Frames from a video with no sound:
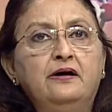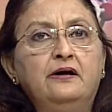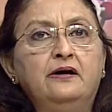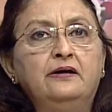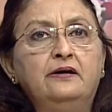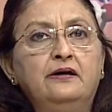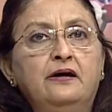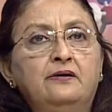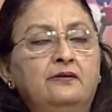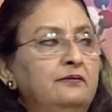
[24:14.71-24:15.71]
And
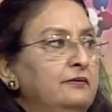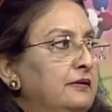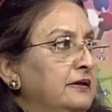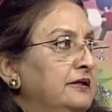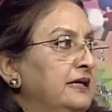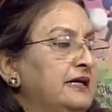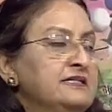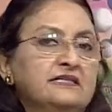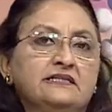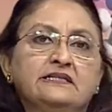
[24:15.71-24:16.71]
now uh, there
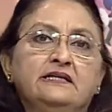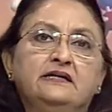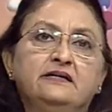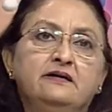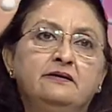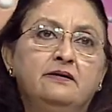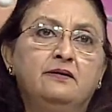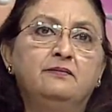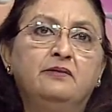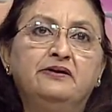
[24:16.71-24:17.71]
are certain other
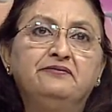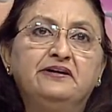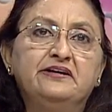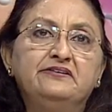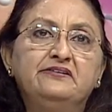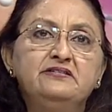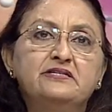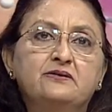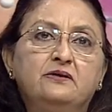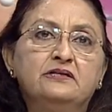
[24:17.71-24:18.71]
uh,
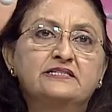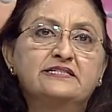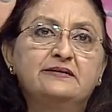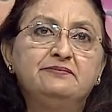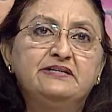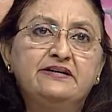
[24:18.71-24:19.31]
modifications called stem